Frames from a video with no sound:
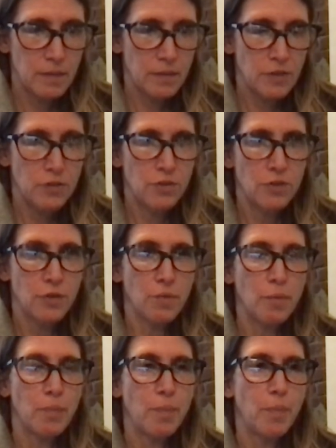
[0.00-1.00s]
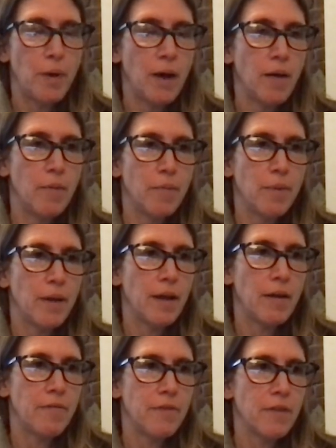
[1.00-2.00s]
Yes, you do. Um, but
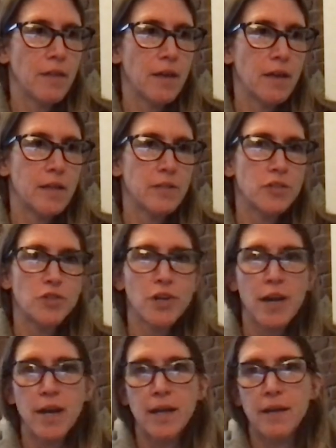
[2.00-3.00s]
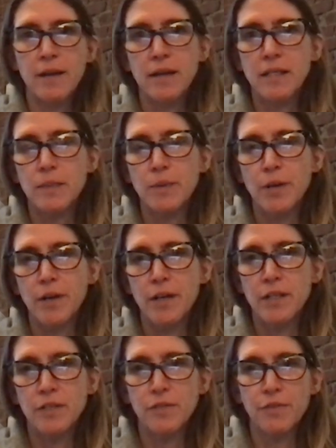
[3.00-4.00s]
I feel like it's trading
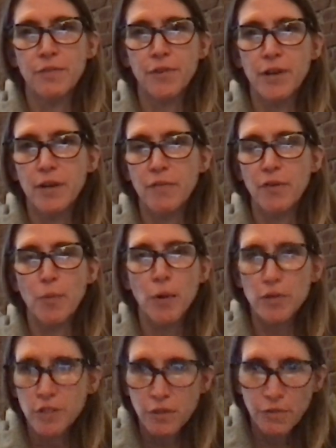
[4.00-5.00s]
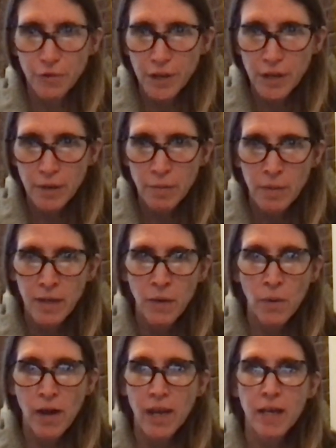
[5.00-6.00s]
experience for free for personal freedom in
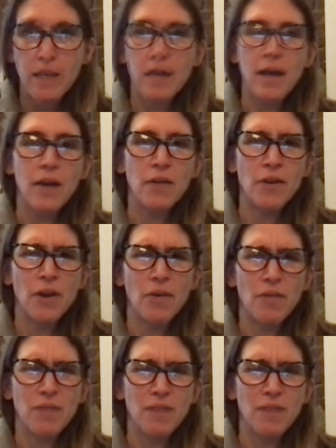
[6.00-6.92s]
a way. I don't know.